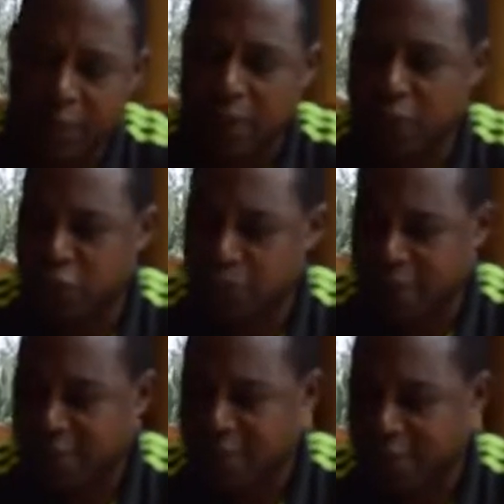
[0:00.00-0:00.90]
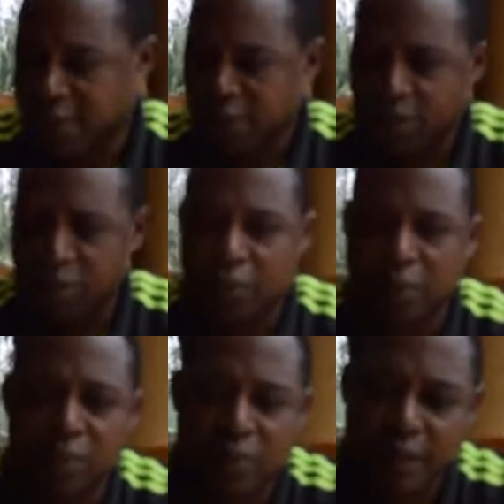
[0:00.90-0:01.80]
our respects
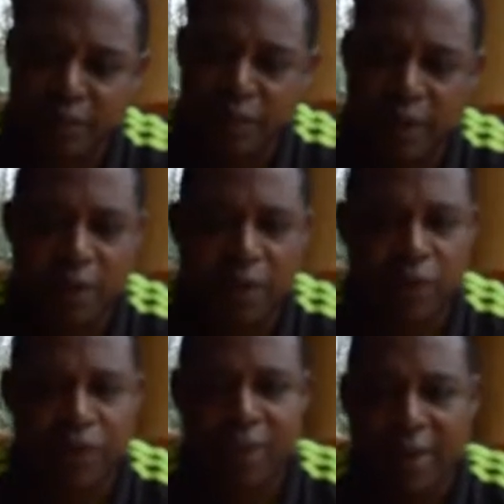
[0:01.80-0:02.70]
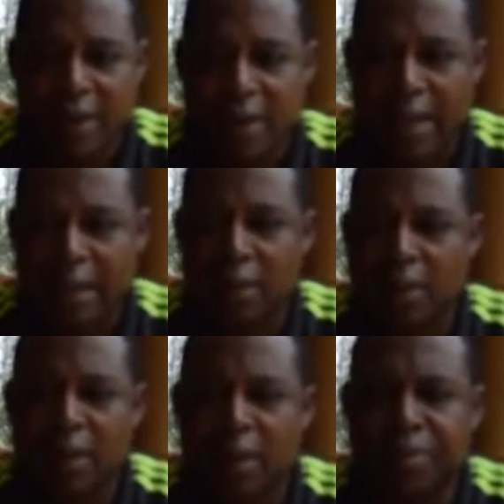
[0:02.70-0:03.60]
to the fallen heroes.
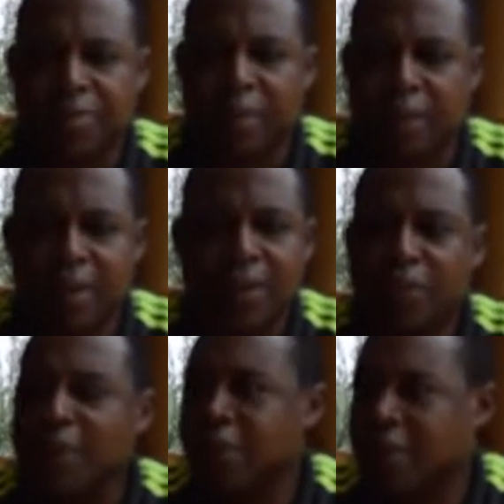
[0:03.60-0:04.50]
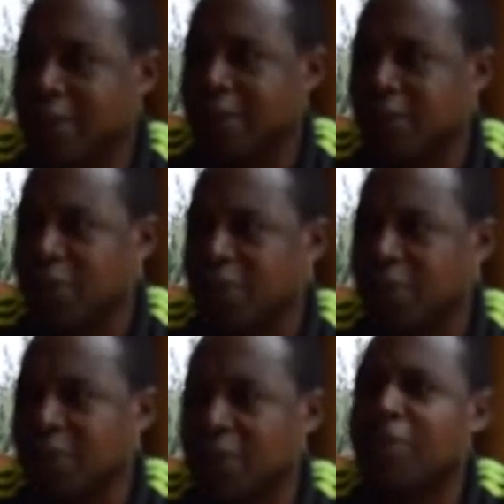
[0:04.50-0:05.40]
And when we start the
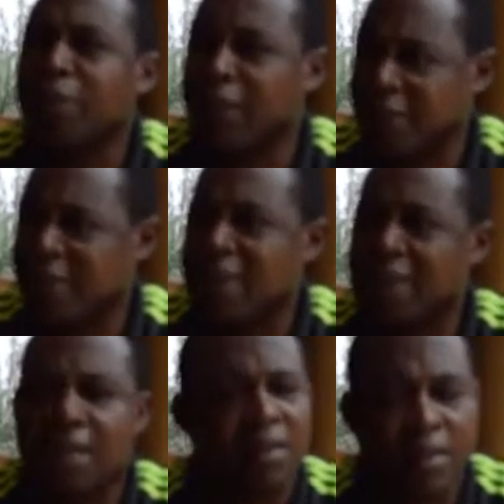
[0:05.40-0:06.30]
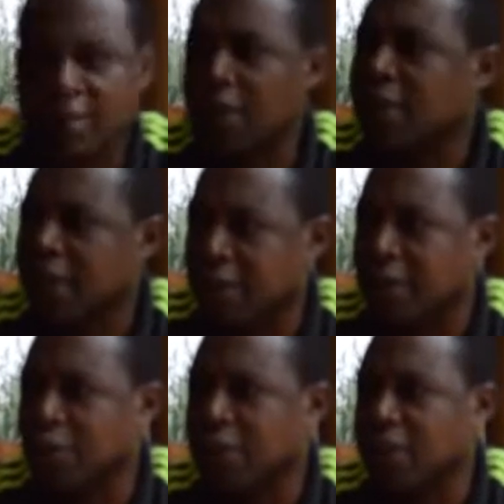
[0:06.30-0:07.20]
tournament, everybody said yes, and
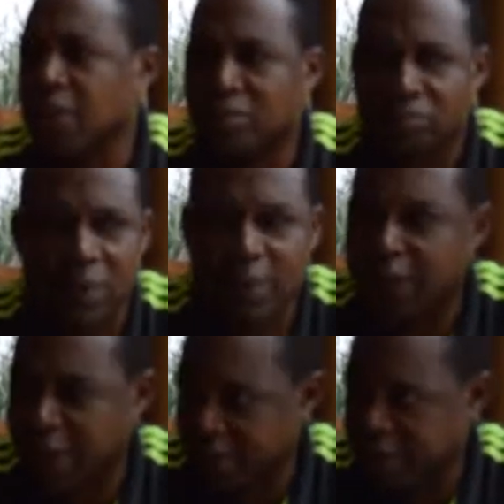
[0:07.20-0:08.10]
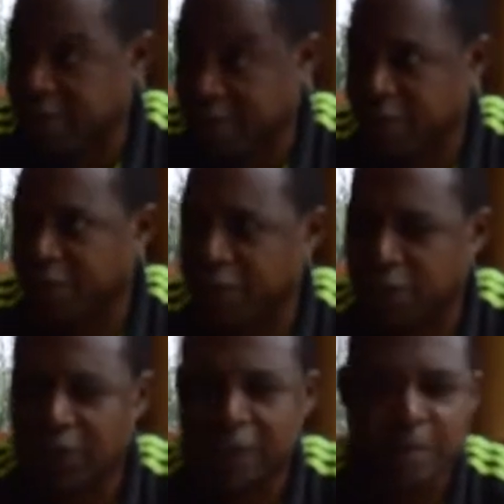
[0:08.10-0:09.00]
nobody gave it the second
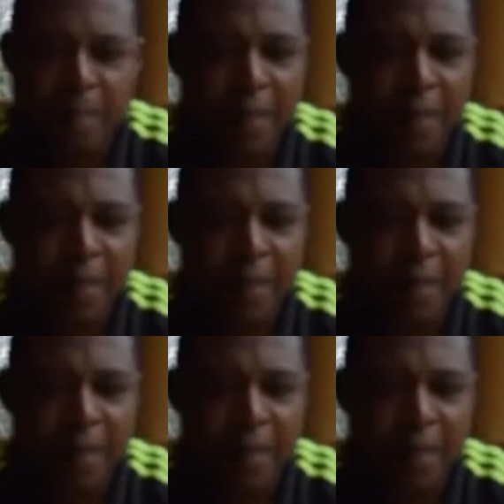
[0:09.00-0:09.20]
thought.